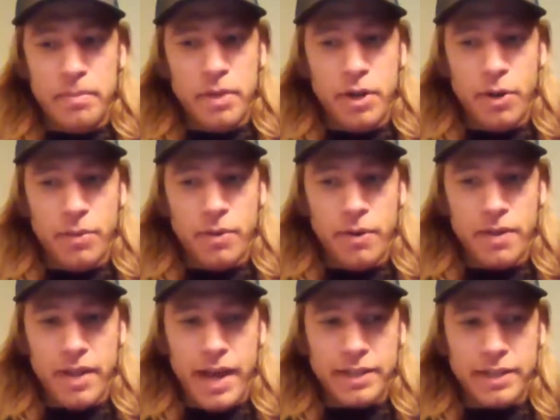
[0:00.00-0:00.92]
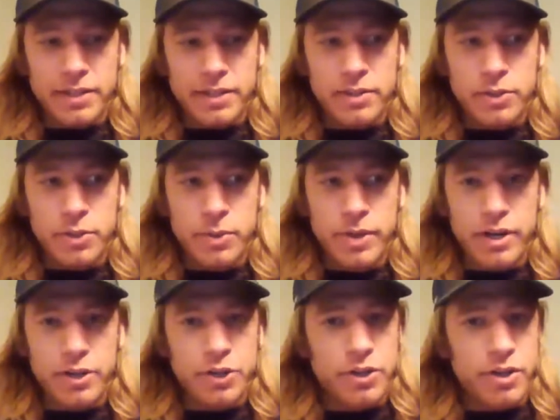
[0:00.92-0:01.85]
the last 2
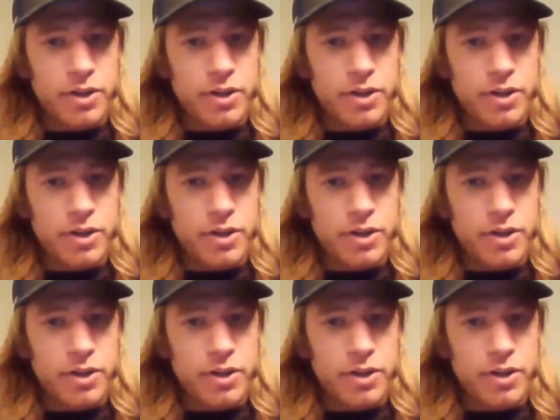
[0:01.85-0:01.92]
years,